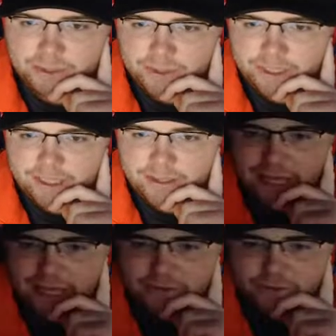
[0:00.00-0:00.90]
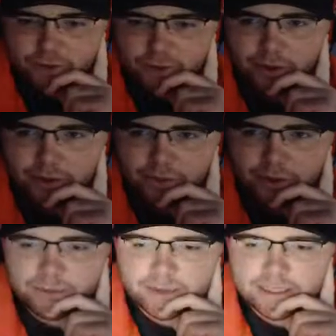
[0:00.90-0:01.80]
with the class of 23,
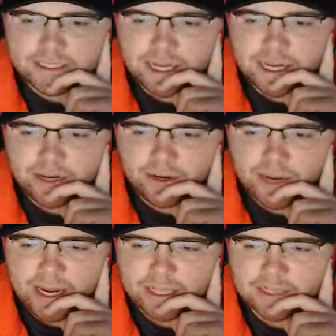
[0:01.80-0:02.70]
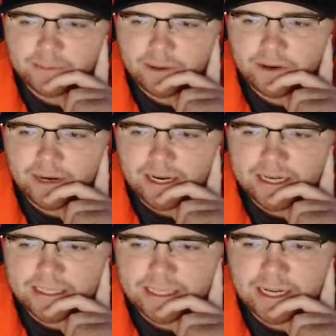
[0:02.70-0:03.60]
I wouldn't say. Hansberry
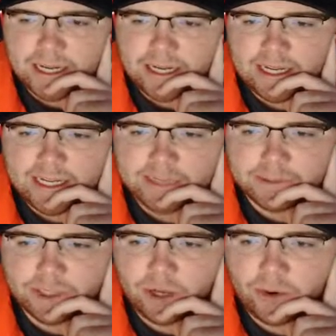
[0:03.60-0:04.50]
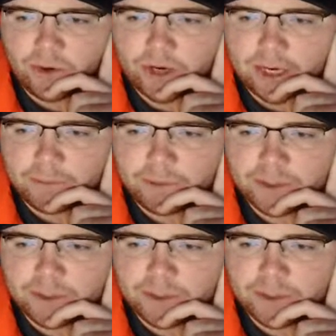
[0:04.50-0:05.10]
and Gibbs-Lawhorn, a couple of